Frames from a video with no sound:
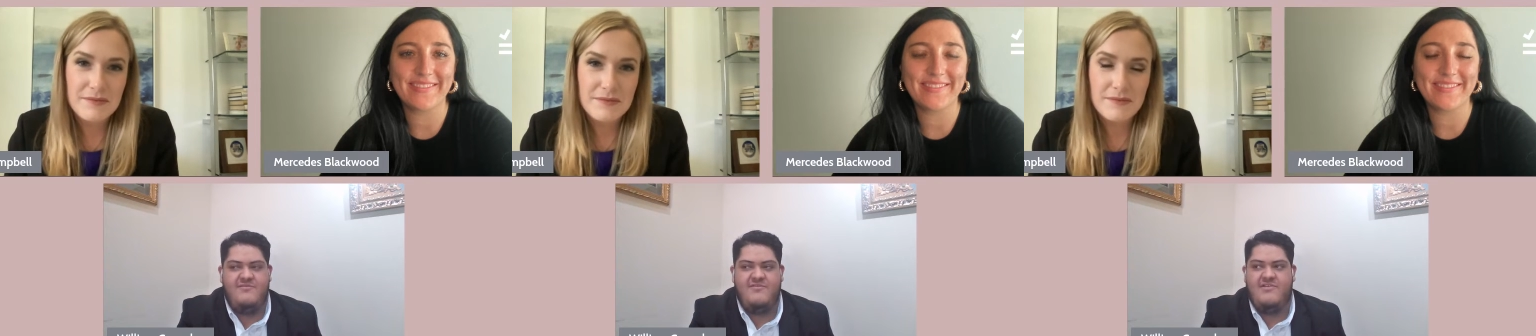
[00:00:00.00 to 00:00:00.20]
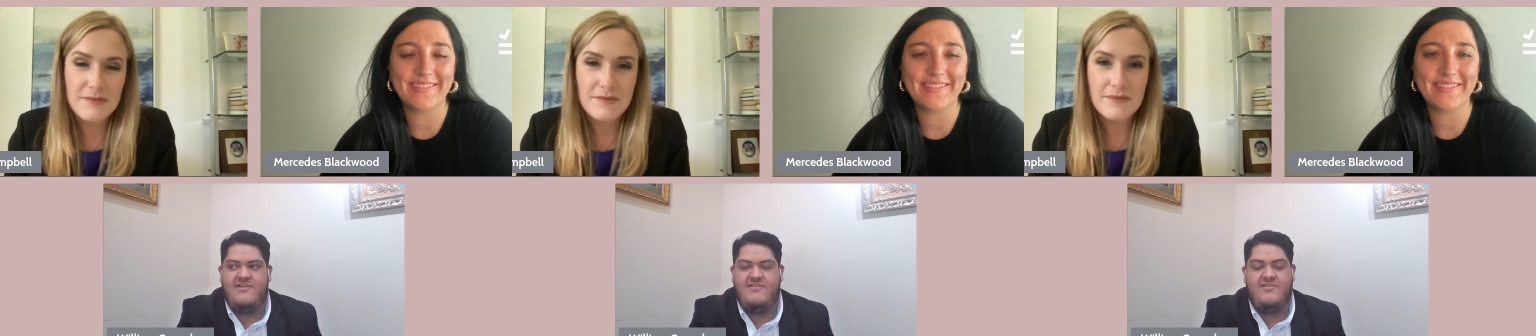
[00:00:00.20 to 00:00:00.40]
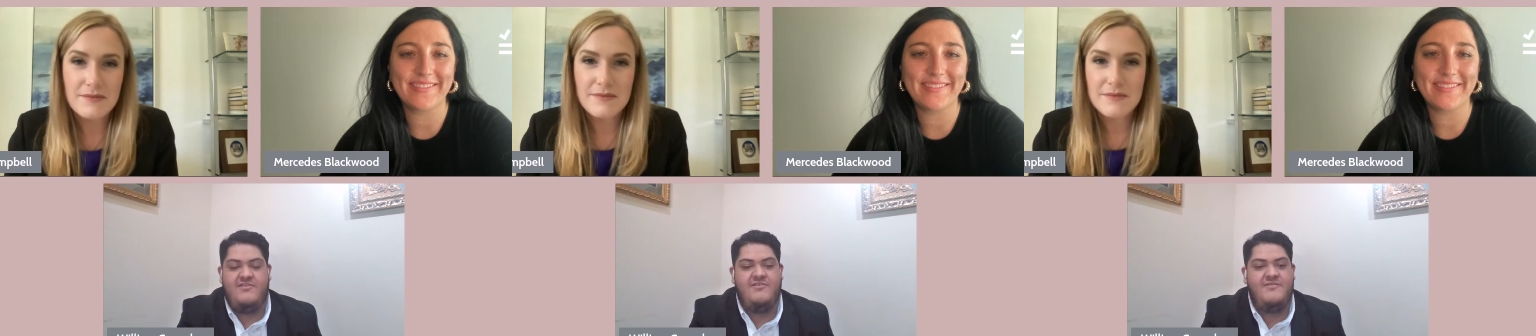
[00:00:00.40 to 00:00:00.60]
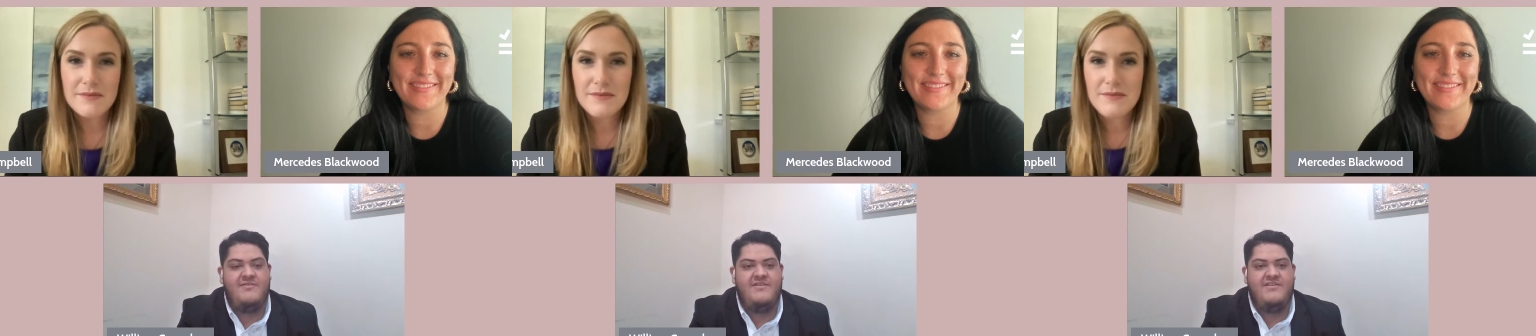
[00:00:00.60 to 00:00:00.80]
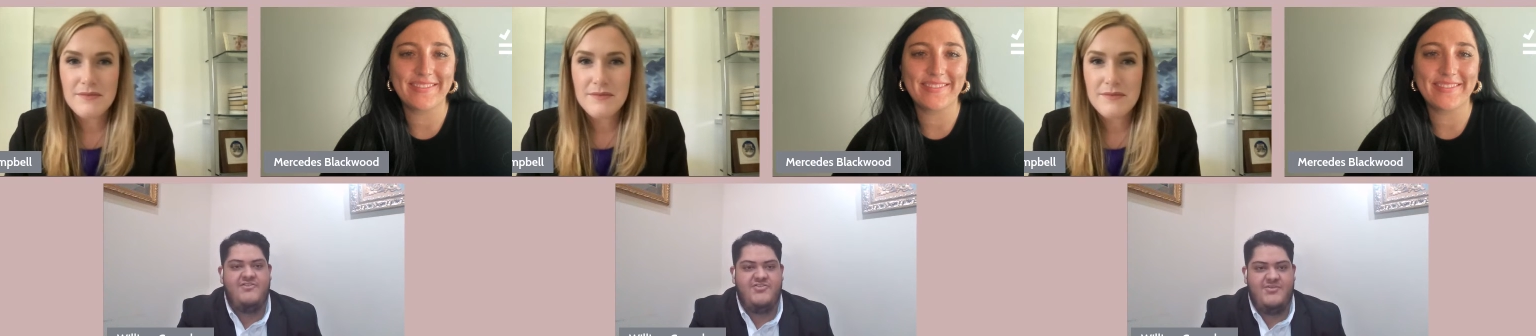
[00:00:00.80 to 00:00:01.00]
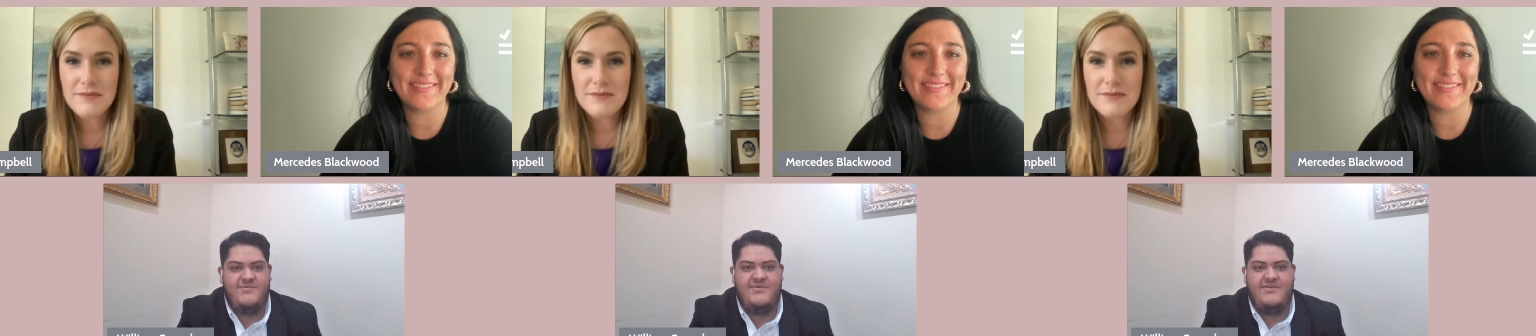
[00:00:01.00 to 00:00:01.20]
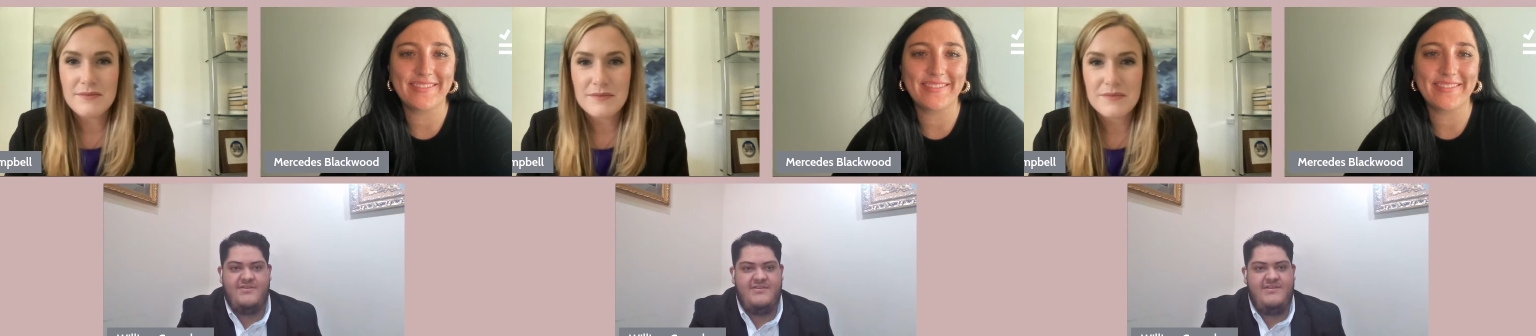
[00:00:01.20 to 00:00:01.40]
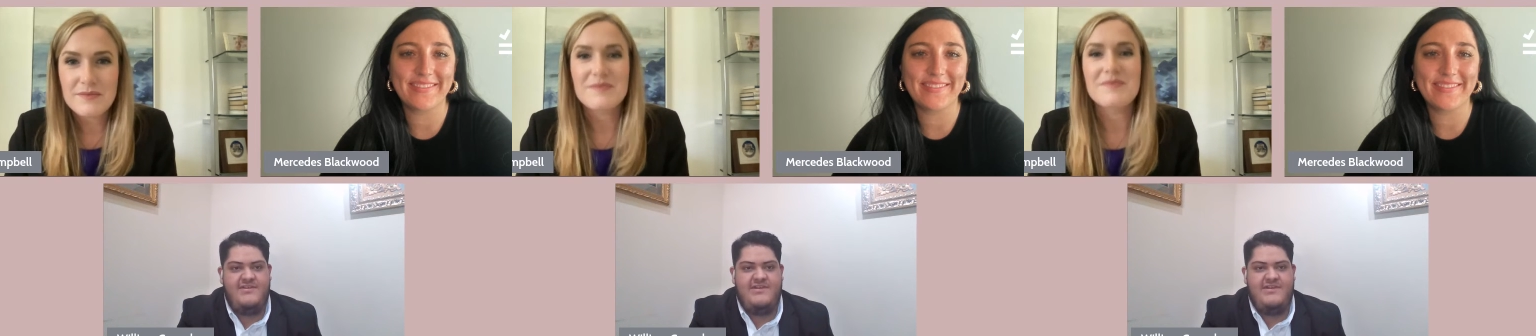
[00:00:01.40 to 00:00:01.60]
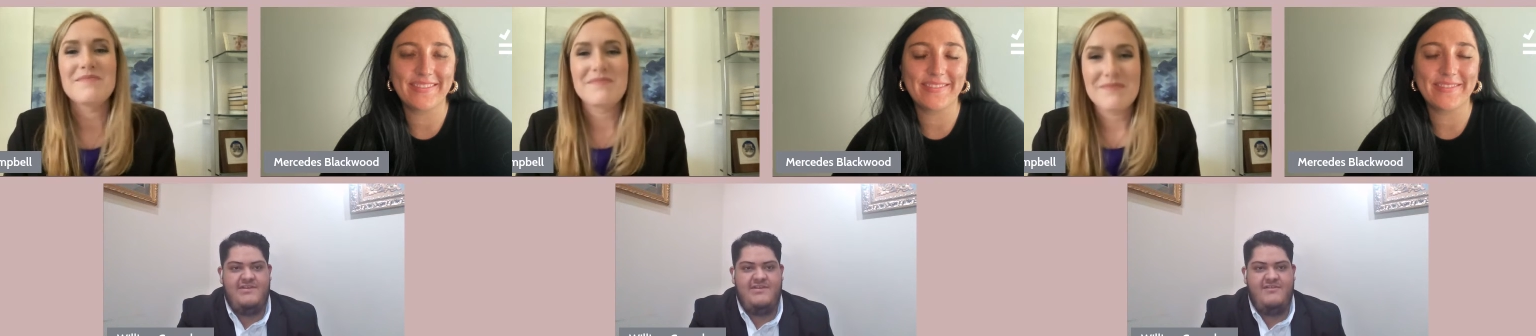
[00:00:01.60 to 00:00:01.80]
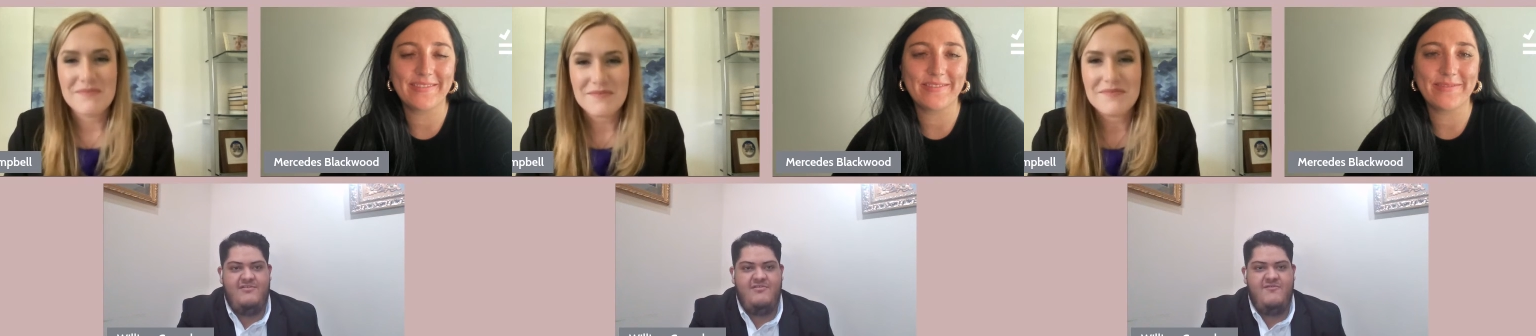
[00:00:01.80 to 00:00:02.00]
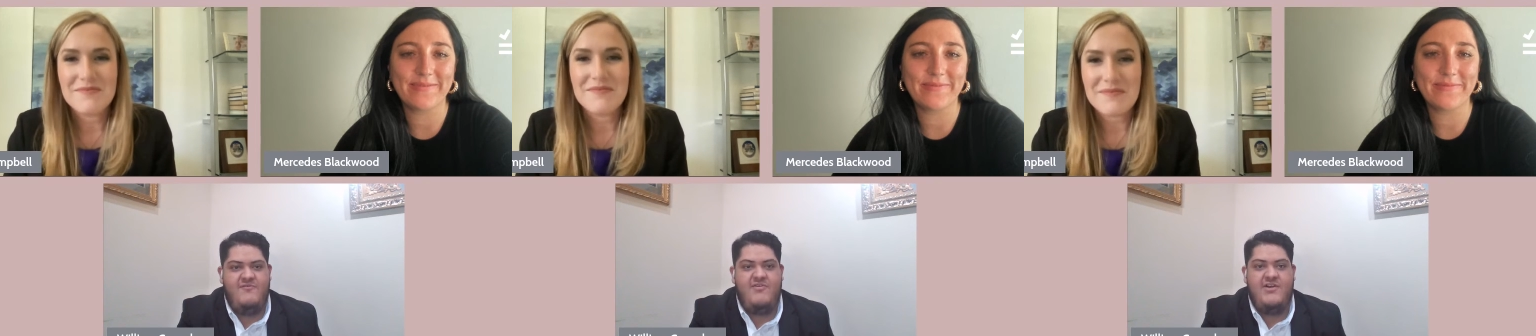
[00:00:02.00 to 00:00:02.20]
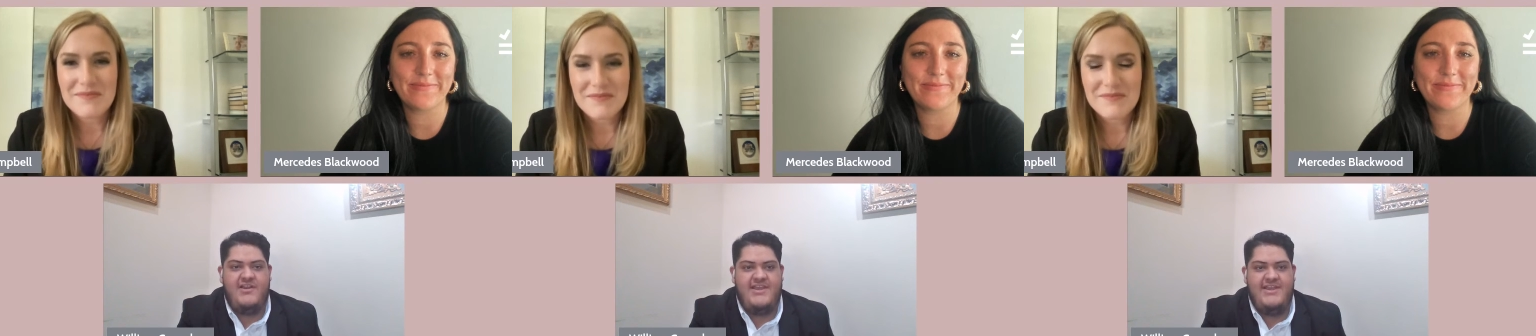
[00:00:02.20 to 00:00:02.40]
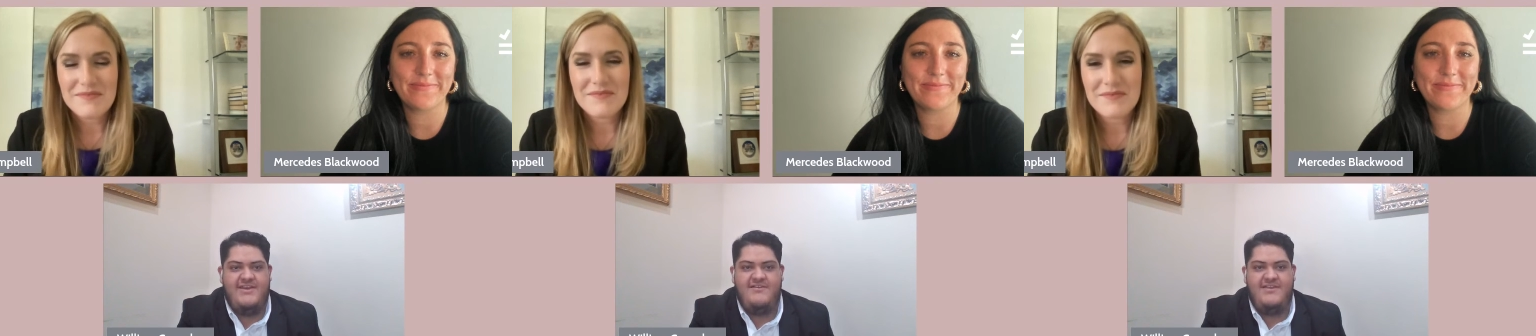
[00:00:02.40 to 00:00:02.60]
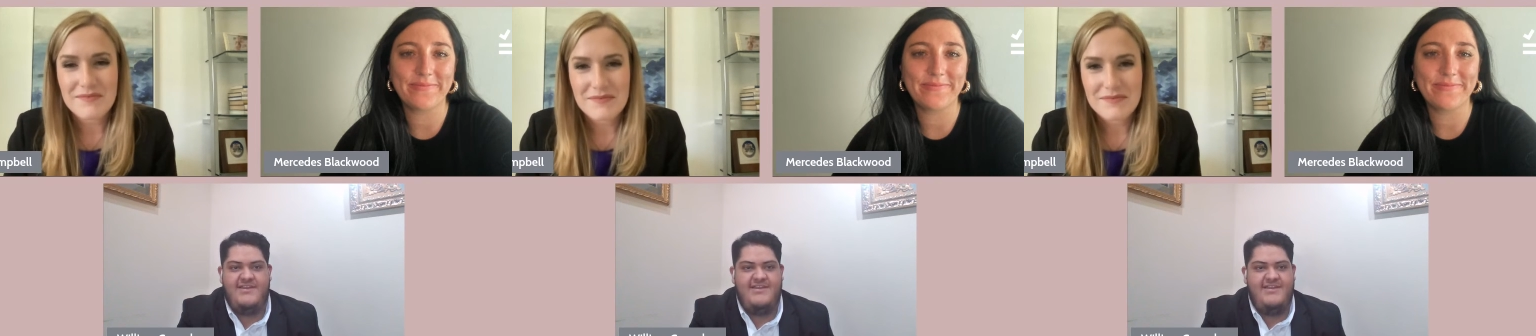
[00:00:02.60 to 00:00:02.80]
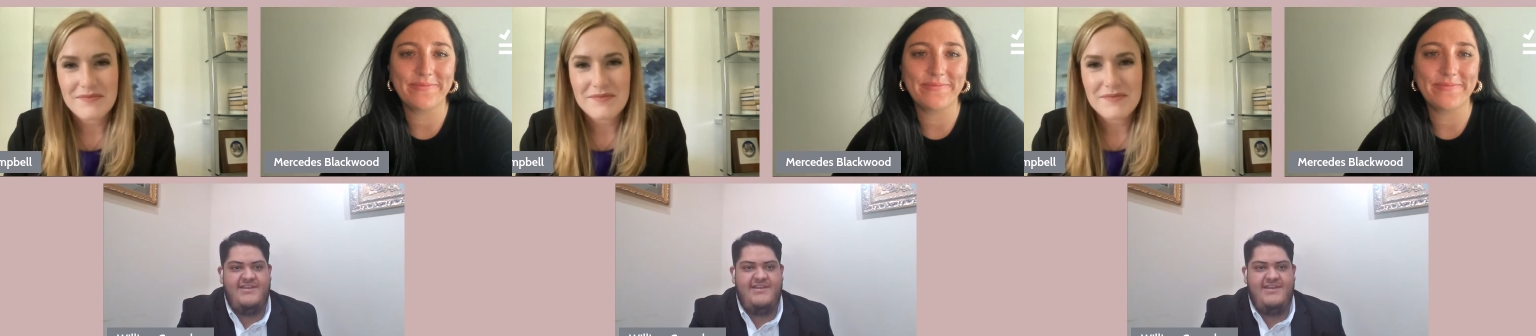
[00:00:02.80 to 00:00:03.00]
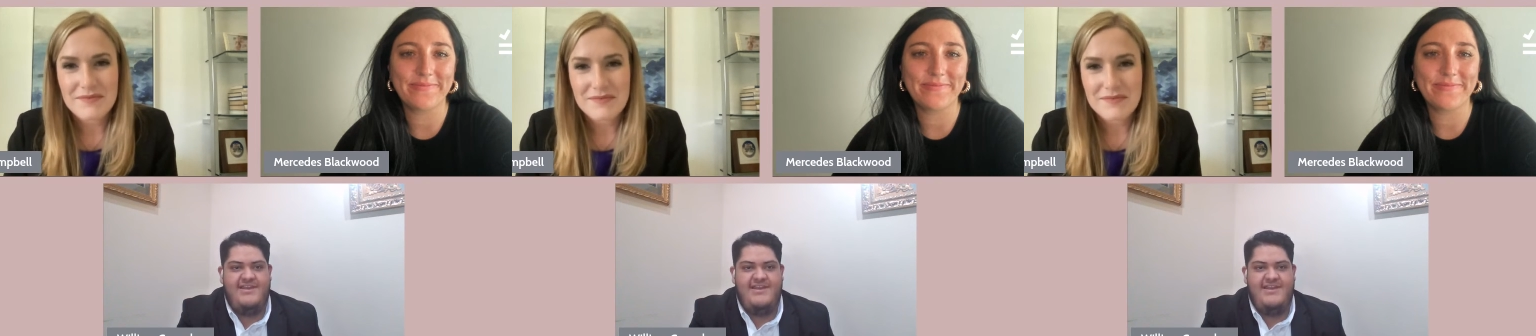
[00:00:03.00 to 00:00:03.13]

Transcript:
Speaker 1: It was called the Youth Leadership Hall. It was for our county,